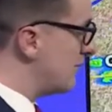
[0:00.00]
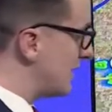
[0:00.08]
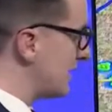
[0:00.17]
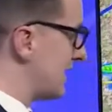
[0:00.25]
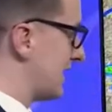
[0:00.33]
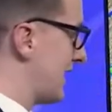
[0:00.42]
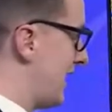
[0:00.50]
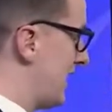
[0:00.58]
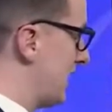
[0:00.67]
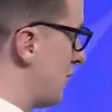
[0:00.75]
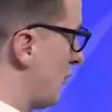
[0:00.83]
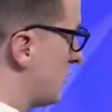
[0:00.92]
Vermilion
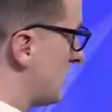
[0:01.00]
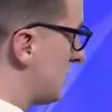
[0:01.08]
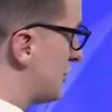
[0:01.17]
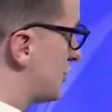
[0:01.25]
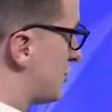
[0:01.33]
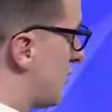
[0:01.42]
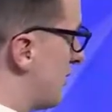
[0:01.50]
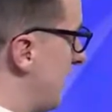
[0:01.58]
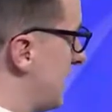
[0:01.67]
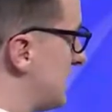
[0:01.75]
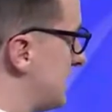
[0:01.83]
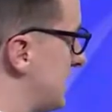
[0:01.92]
County, but we think this storm
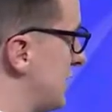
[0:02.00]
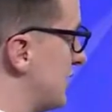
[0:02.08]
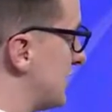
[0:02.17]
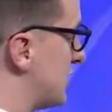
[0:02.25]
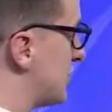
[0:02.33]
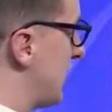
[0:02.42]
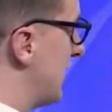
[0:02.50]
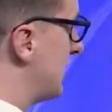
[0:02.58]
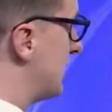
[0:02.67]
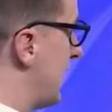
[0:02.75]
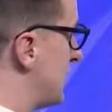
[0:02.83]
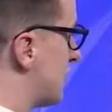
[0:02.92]
may continue its
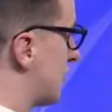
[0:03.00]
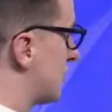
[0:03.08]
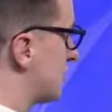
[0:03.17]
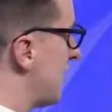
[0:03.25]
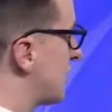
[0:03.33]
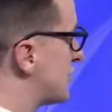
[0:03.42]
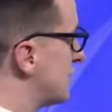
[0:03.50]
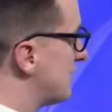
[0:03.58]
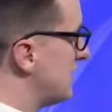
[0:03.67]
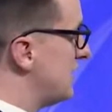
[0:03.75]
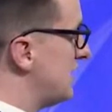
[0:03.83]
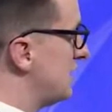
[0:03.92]
strength in that general direction.
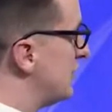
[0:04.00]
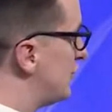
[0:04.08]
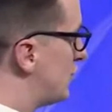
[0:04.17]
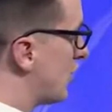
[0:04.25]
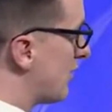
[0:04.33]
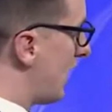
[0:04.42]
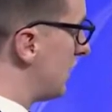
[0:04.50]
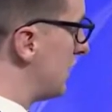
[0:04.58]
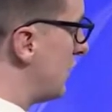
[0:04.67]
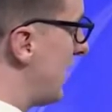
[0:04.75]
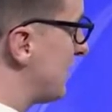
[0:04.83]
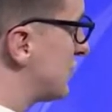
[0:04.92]
This storm not only will